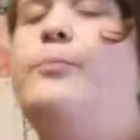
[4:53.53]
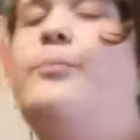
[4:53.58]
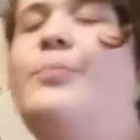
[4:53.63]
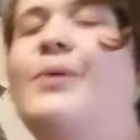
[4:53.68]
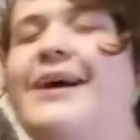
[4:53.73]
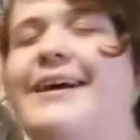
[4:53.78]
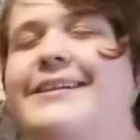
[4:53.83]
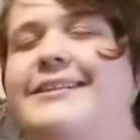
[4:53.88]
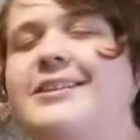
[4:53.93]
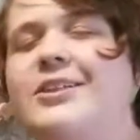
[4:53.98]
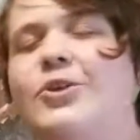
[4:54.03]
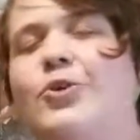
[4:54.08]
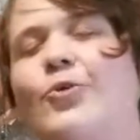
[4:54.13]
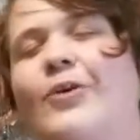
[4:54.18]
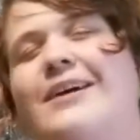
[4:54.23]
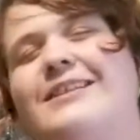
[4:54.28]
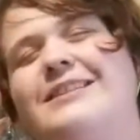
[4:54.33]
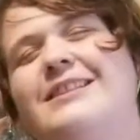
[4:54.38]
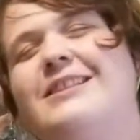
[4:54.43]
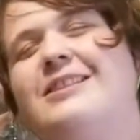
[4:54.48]
but
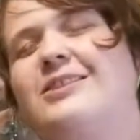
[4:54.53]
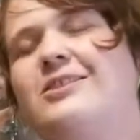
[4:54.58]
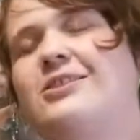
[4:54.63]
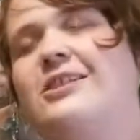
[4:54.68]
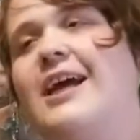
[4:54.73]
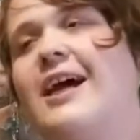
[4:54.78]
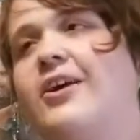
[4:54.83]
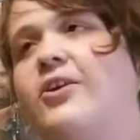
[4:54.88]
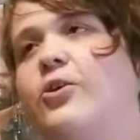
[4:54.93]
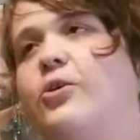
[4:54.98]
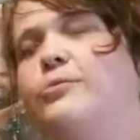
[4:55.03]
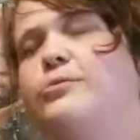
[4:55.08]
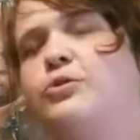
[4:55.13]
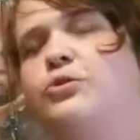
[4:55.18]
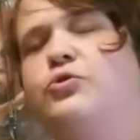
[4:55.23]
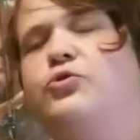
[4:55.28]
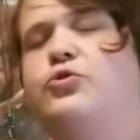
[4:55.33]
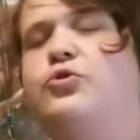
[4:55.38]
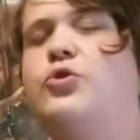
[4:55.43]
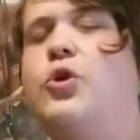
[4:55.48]
crested geckos
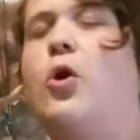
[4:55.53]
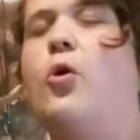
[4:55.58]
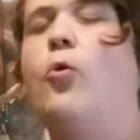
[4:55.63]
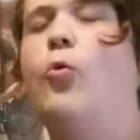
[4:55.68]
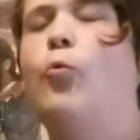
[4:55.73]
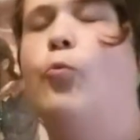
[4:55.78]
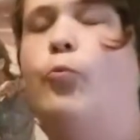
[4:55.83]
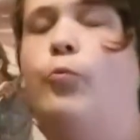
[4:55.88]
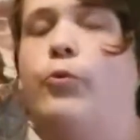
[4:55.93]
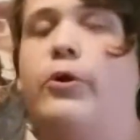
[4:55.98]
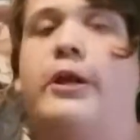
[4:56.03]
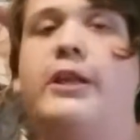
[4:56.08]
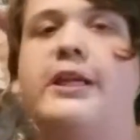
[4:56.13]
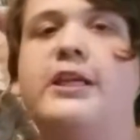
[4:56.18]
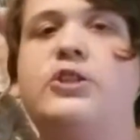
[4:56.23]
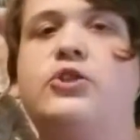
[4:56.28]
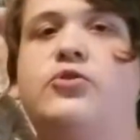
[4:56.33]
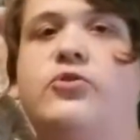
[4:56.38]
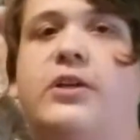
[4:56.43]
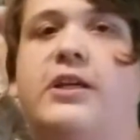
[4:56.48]
don't
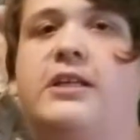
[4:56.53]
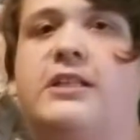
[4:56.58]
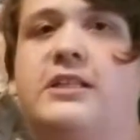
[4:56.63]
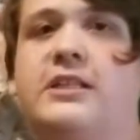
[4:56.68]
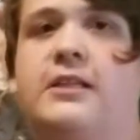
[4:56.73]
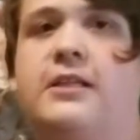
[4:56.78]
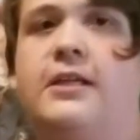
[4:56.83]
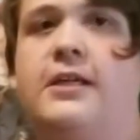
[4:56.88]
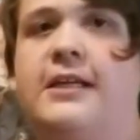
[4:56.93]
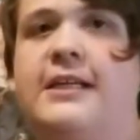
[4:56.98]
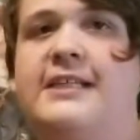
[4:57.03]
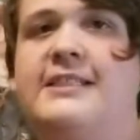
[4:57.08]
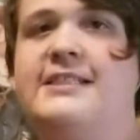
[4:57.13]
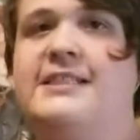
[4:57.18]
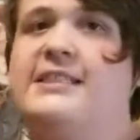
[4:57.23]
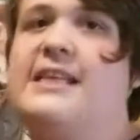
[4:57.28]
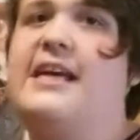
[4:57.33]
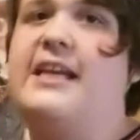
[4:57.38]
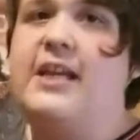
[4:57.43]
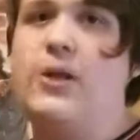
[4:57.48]
really drink
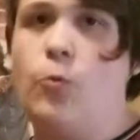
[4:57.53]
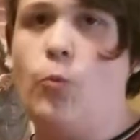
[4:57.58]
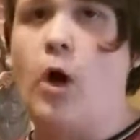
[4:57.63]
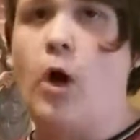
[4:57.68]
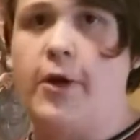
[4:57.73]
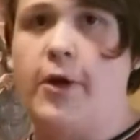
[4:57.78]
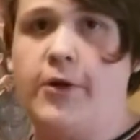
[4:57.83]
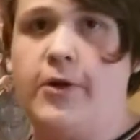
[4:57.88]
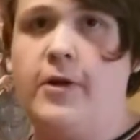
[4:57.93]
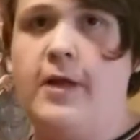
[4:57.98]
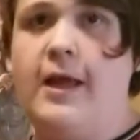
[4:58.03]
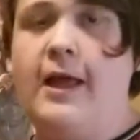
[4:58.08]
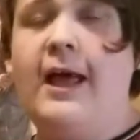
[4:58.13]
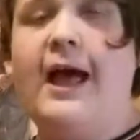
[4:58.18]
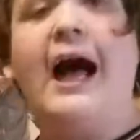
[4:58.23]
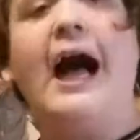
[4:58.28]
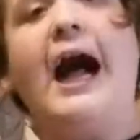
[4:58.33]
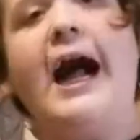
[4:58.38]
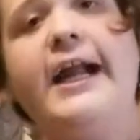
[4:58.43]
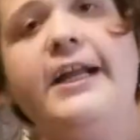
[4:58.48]
setting water.
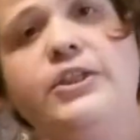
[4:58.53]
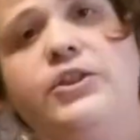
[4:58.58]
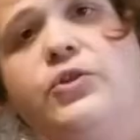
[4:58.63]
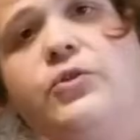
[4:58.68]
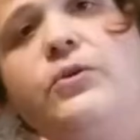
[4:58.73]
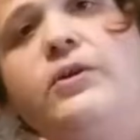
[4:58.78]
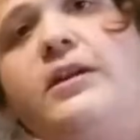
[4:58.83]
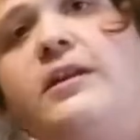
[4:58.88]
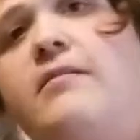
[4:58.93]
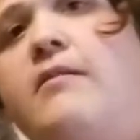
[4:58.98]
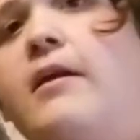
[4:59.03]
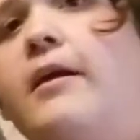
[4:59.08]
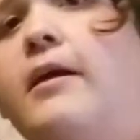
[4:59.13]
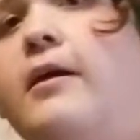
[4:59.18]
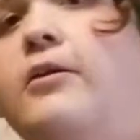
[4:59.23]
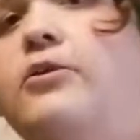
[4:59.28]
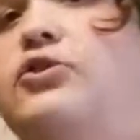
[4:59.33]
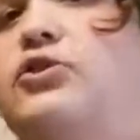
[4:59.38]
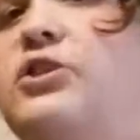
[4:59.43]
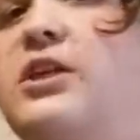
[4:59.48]
I do it in
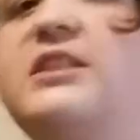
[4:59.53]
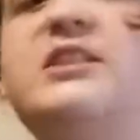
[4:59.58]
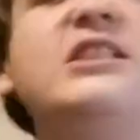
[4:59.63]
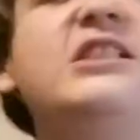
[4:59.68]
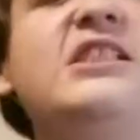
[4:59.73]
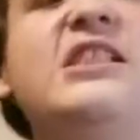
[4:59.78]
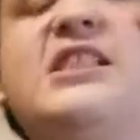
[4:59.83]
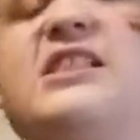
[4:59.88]
there just to